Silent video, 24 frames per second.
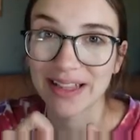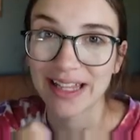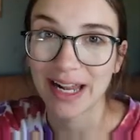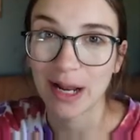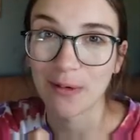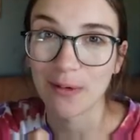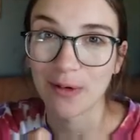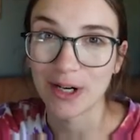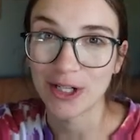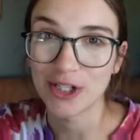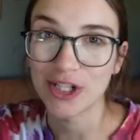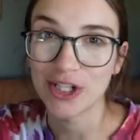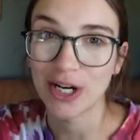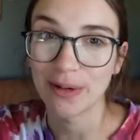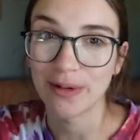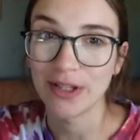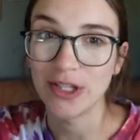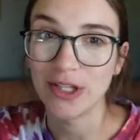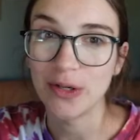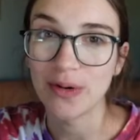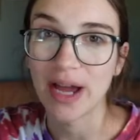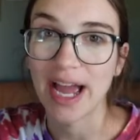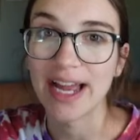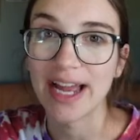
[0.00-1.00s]
that I want to share
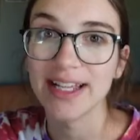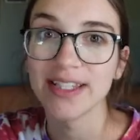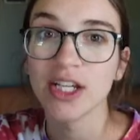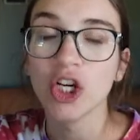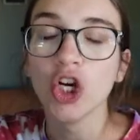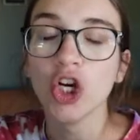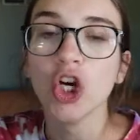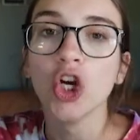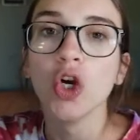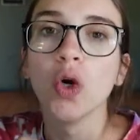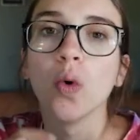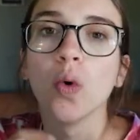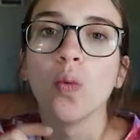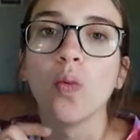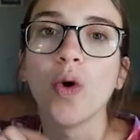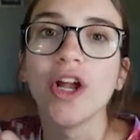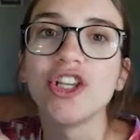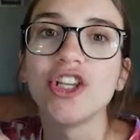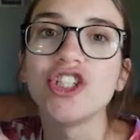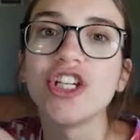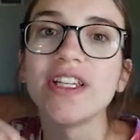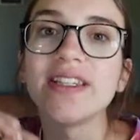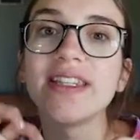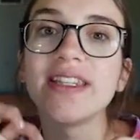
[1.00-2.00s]
with you guys,
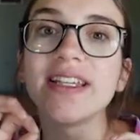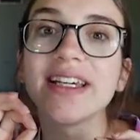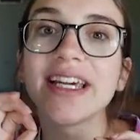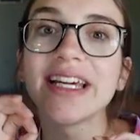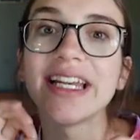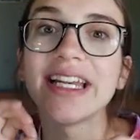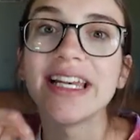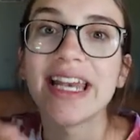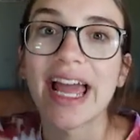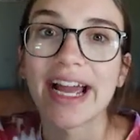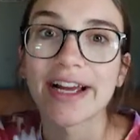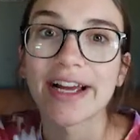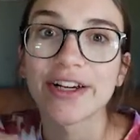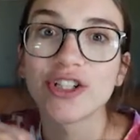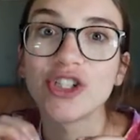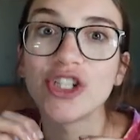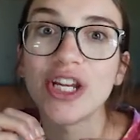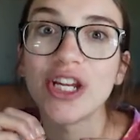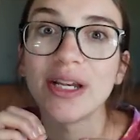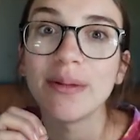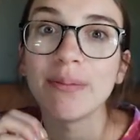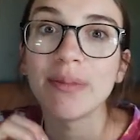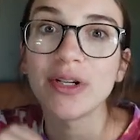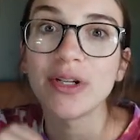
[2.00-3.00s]
which is the
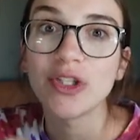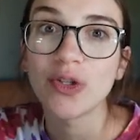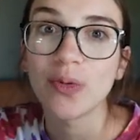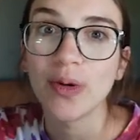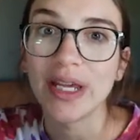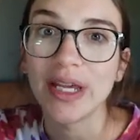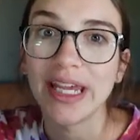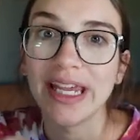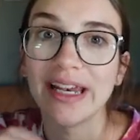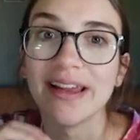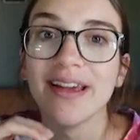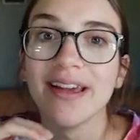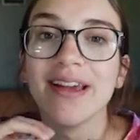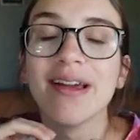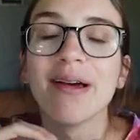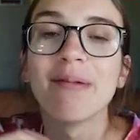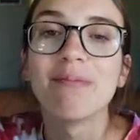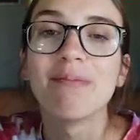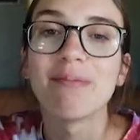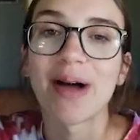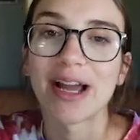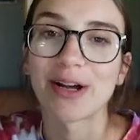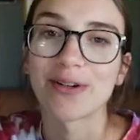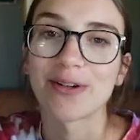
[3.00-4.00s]
connection between
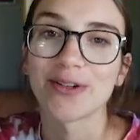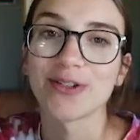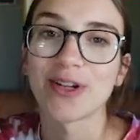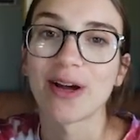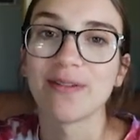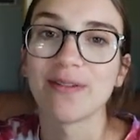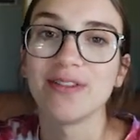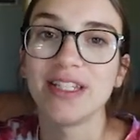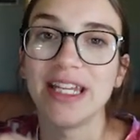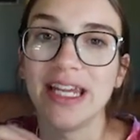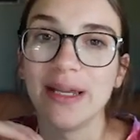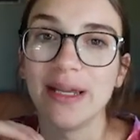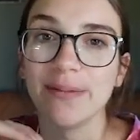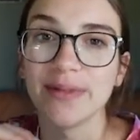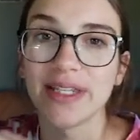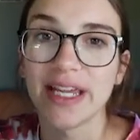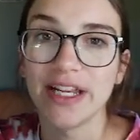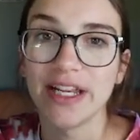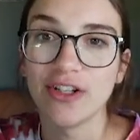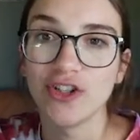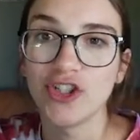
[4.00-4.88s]
Microsoft Teams and